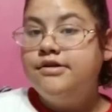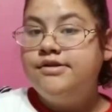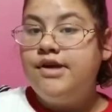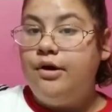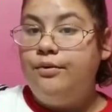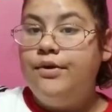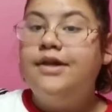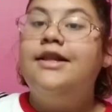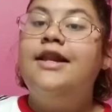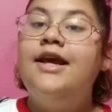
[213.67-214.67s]
So
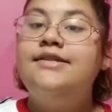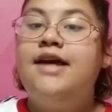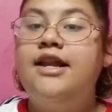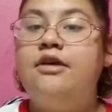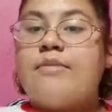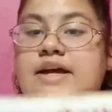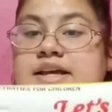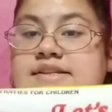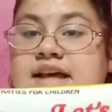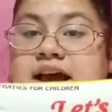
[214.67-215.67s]
the next item
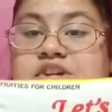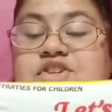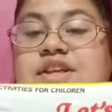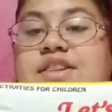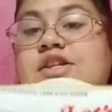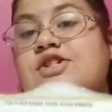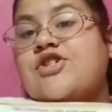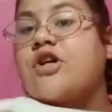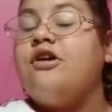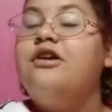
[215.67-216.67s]
is actually this
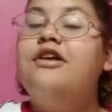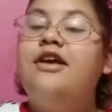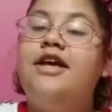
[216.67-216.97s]
shirt.